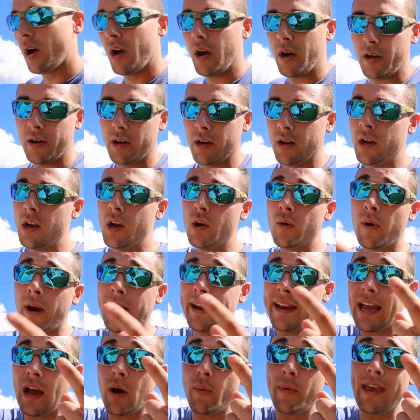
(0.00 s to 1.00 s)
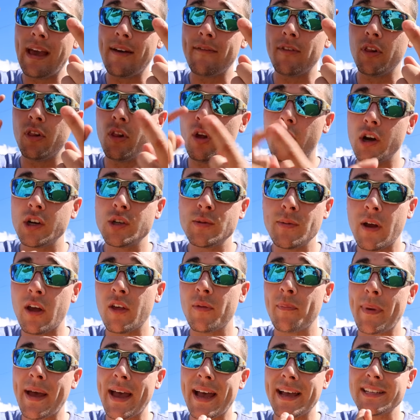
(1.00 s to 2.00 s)
pond. Right now we have a
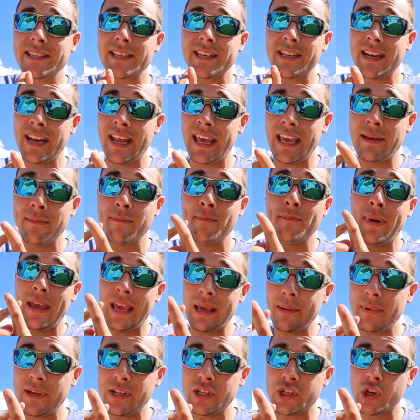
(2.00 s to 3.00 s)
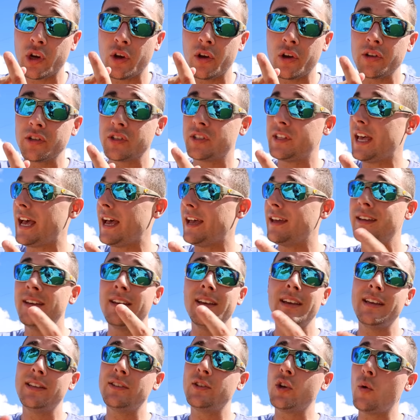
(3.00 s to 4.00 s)
largemouth bass named Baby Jaws that
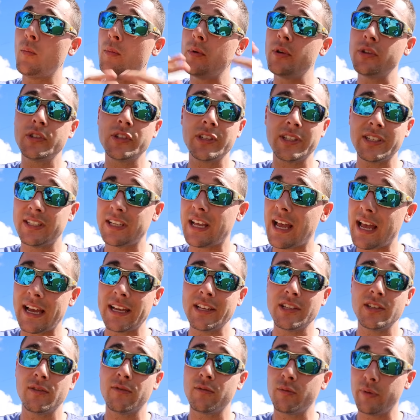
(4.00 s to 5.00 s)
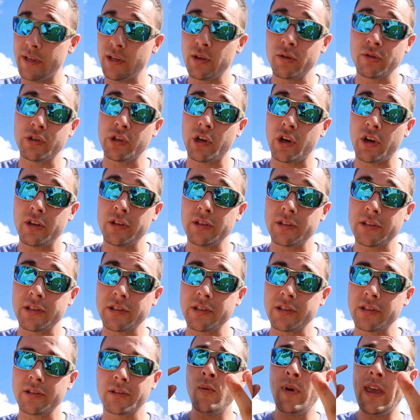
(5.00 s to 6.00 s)
is almost the size of real
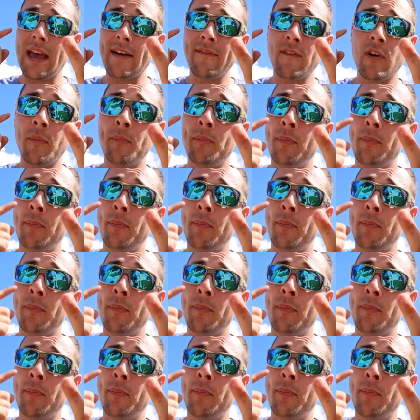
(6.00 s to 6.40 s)
jaws. We have a